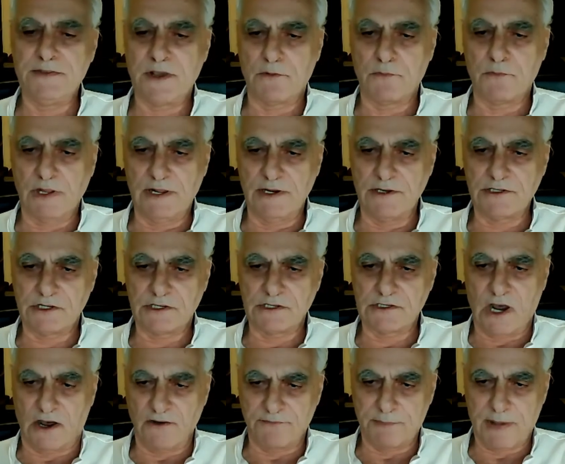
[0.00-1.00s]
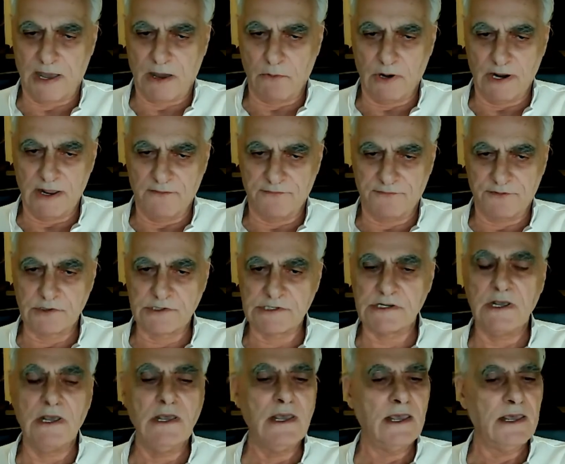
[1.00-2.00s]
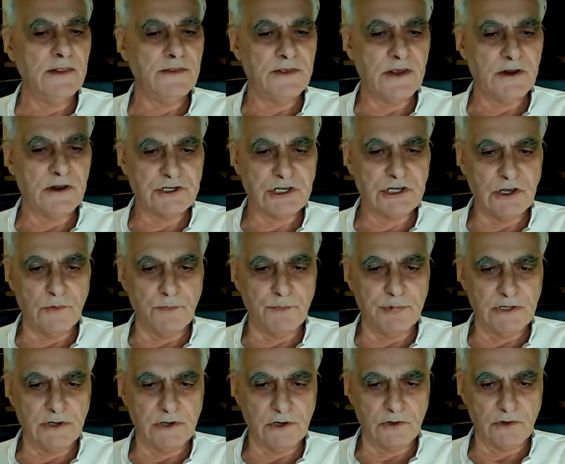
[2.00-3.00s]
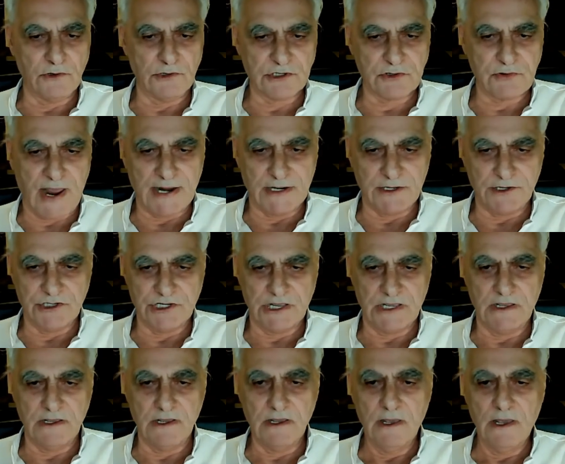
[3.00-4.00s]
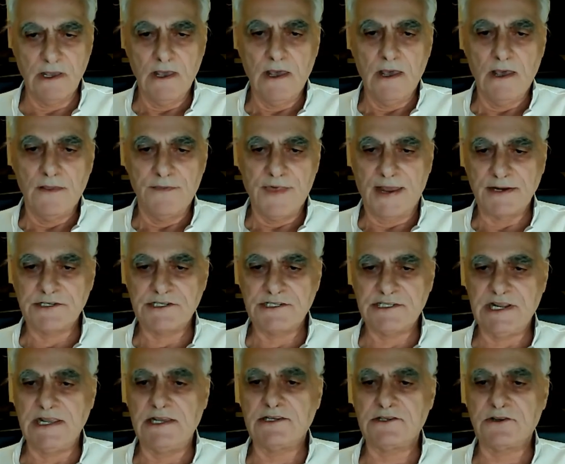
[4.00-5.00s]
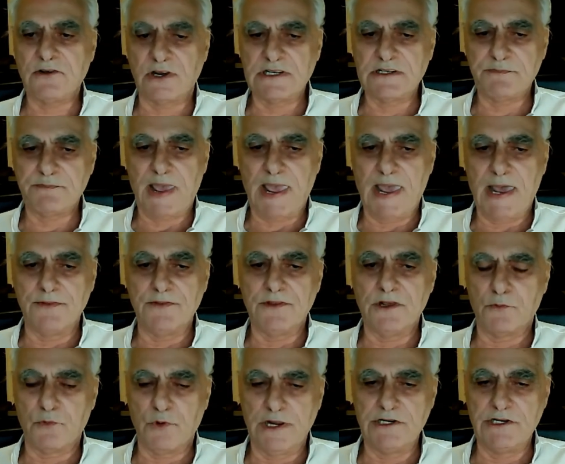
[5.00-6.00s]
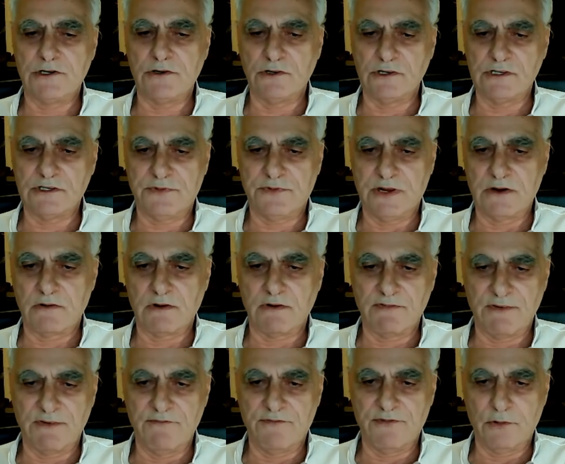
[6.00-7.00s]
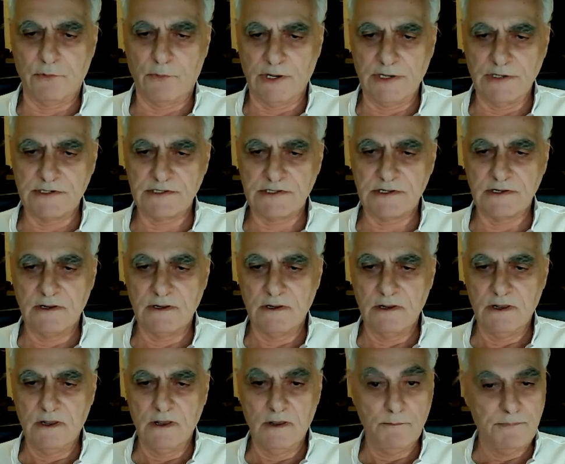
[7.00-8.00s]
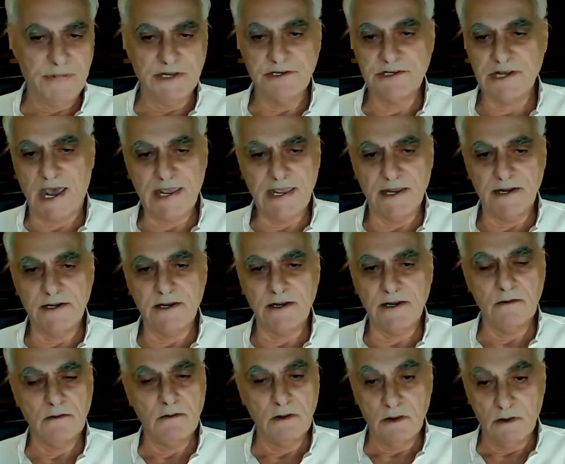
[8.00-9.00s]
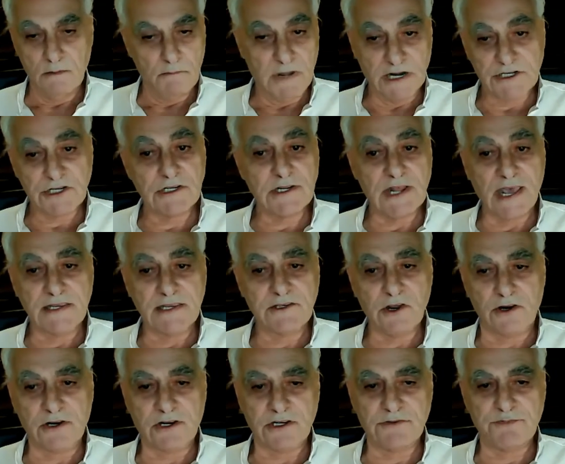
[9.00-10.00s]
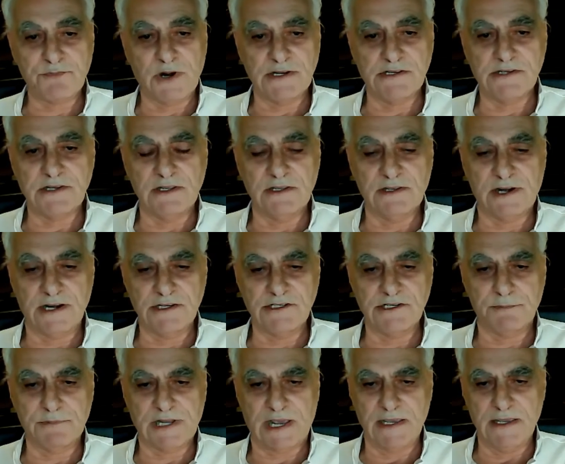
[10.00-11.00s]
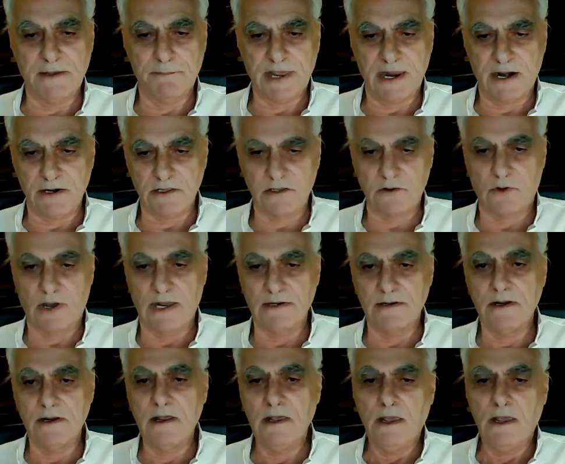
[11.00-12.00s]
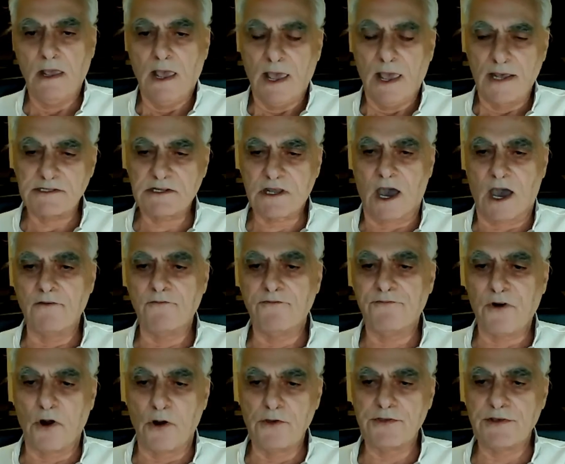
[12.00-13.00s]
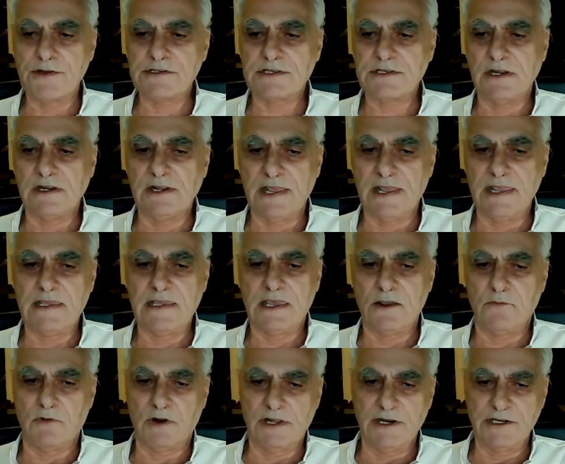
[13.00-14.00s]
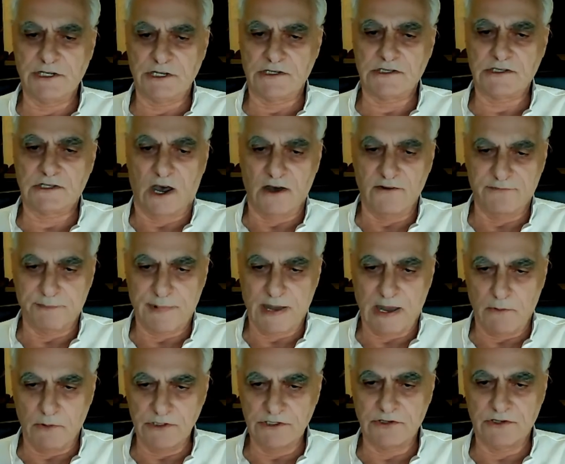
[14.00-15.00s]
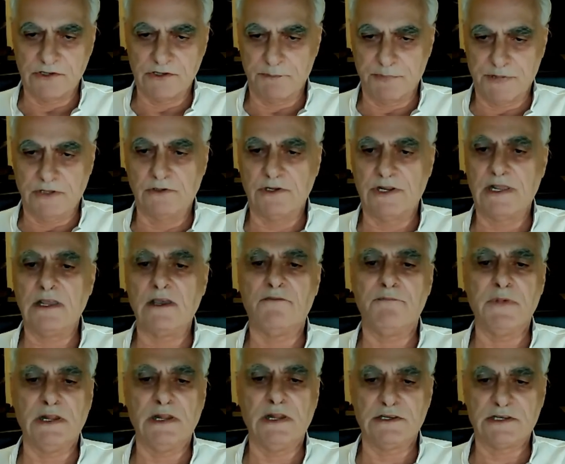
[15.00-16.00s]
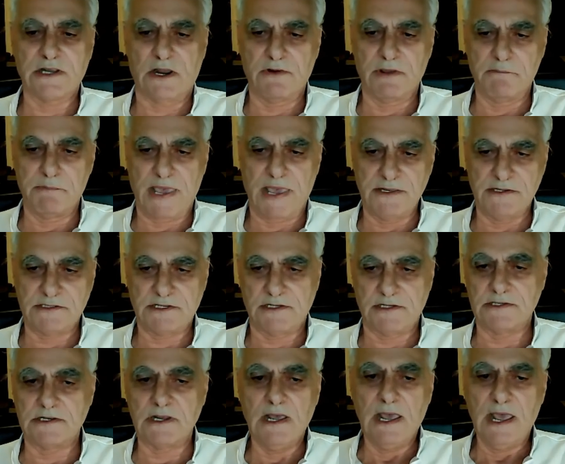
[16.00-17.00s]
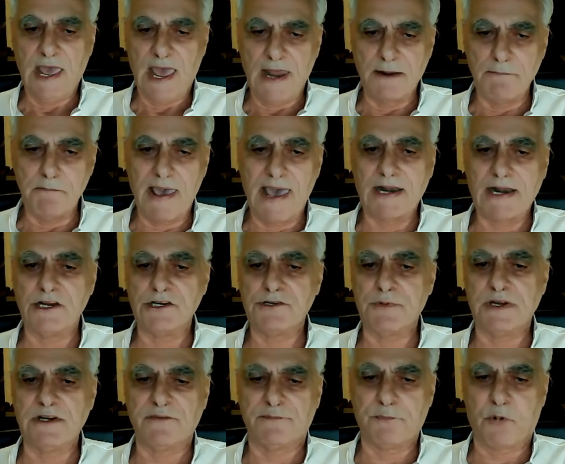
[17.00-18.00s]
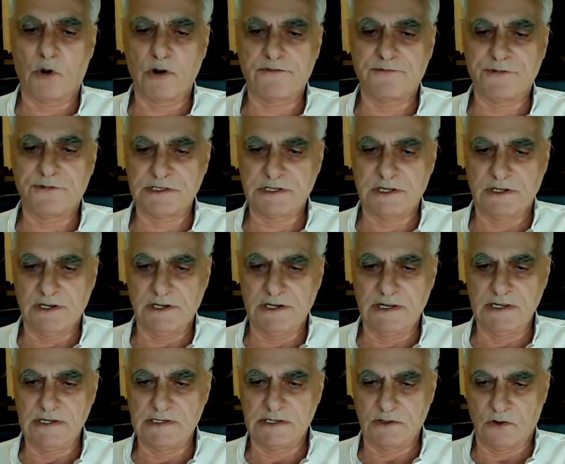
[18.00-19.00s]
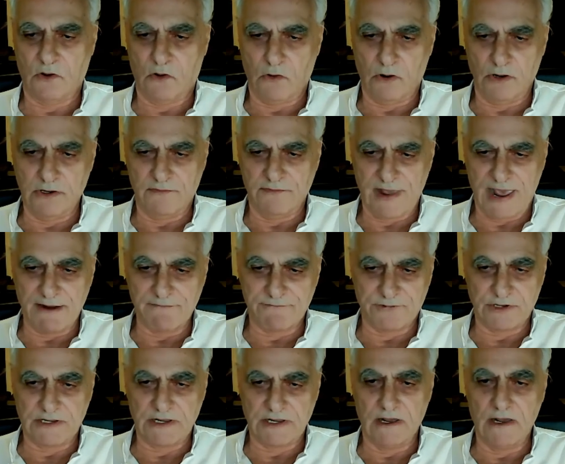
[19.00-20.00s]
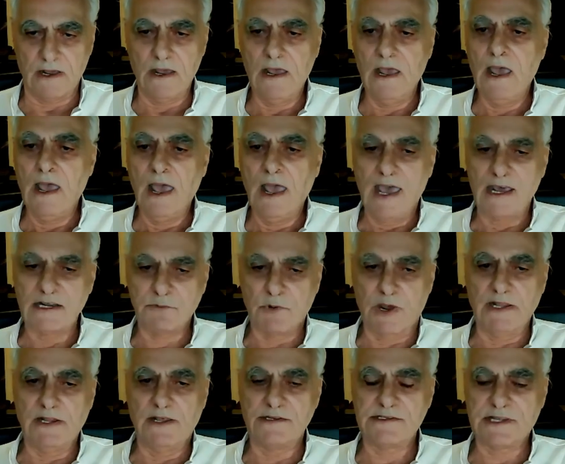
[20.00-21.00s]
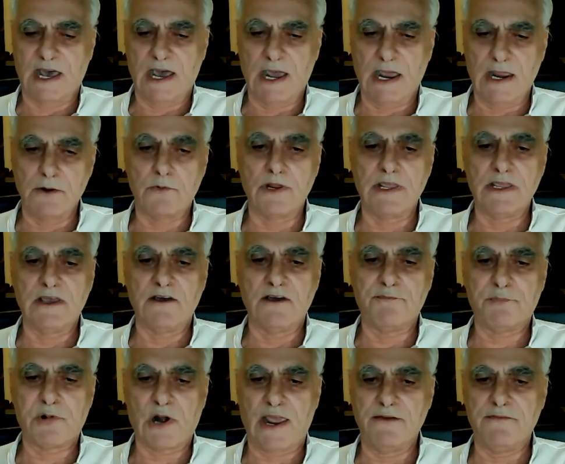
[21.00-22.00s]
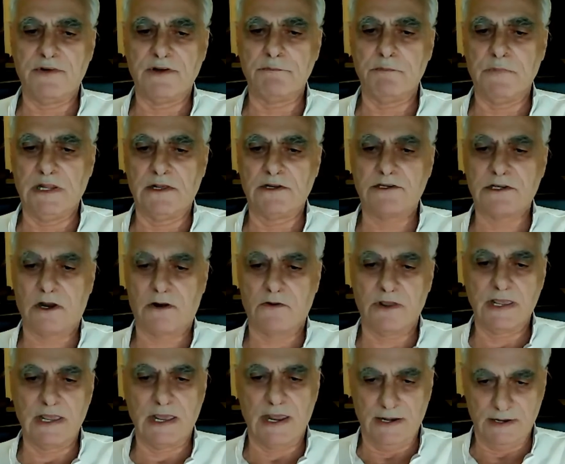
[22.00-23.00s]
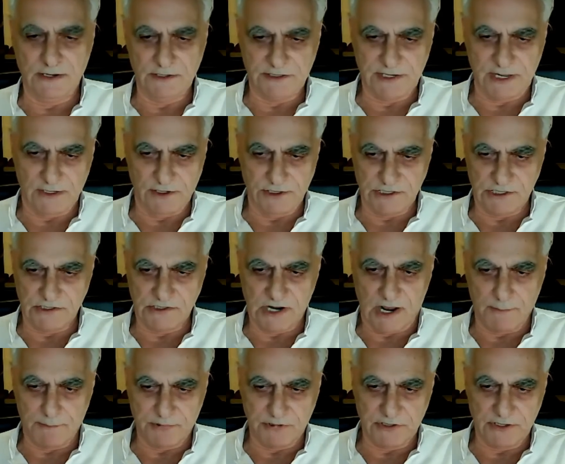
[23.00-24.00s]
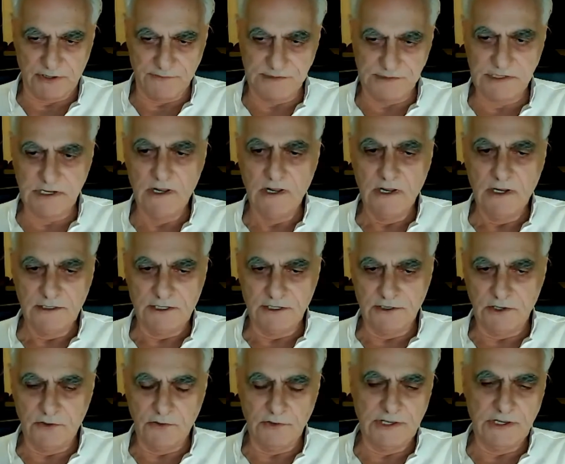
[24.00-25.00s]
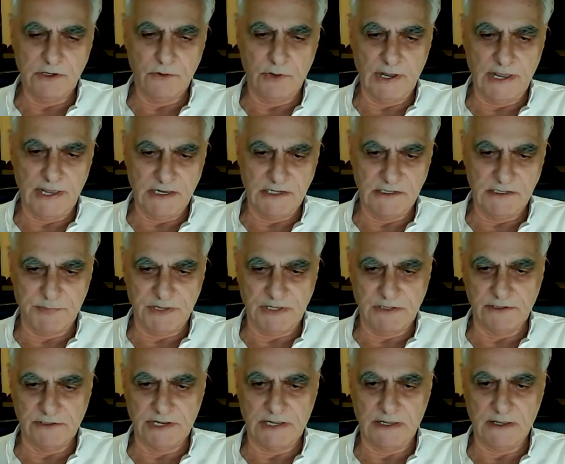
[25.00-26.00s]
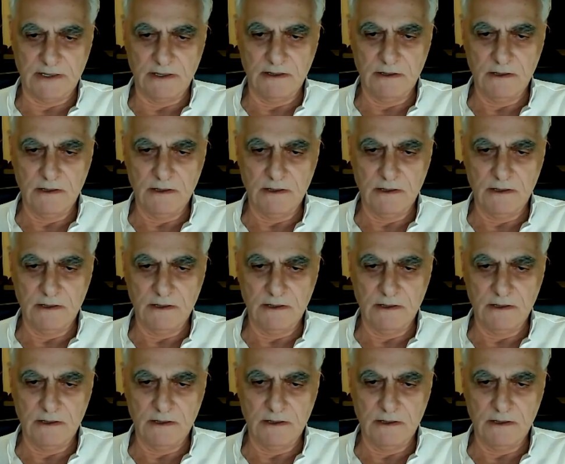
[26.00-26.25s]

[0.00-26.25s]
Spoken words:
their religious soft power efforts in their geopolitical strategy that seeks to expand their regional sphere of influence. Bin Zayed, much like Turkish President Recep Tayyip Erdogan, has gone furthest in linking religious soft power to the building of military bases and management of port facilities in the Horn of Africa, as well as the hiring of private military and intelligence operatives to do the UAE's building.